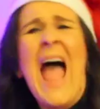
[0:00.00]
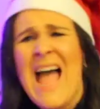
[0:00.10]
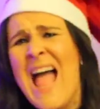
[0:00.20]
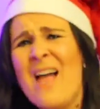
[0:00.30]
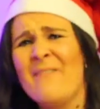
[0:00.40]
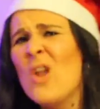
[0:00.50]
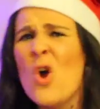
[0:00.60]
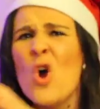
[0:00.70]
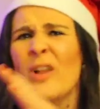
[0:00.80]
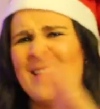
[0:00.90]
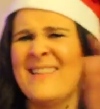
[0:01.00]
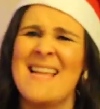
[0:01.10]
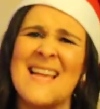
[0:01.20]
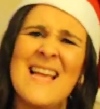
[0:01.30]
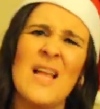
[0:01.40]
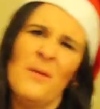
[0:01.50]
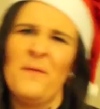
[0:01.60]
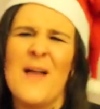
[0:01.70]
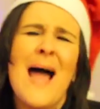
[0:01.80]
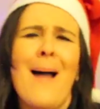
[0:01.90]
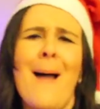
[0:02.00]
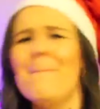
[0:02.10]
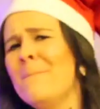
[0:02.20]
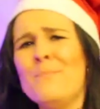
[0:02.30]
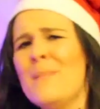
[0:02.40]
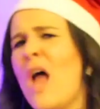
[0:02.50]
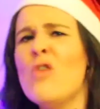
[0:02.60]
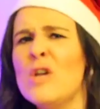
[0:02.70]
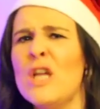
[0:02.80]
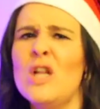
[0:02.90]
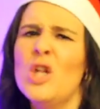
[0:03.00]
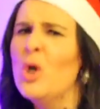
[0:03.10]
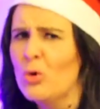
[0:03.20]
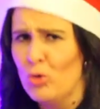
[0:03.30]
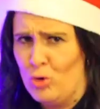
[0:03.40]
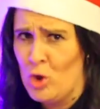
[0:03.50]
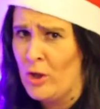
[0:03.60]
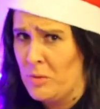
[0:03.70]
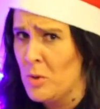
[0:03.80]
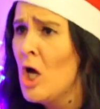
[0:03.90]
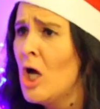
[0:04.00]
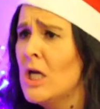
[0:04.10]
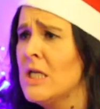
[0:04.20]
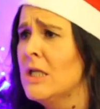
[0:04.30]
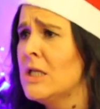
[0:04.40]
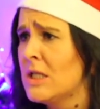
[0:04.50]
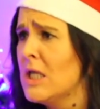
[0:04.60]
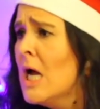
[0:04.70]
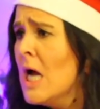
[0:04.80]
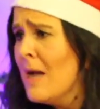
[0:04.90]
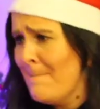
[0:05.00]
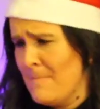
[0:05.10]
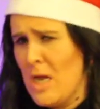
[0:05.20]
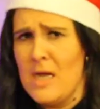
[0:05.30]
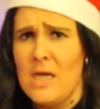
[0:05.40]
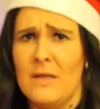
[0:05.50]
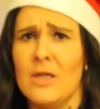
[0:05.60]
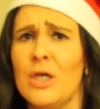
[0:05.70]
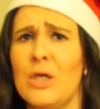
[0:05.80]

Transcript: Have yourself a merry little Christmas. Make the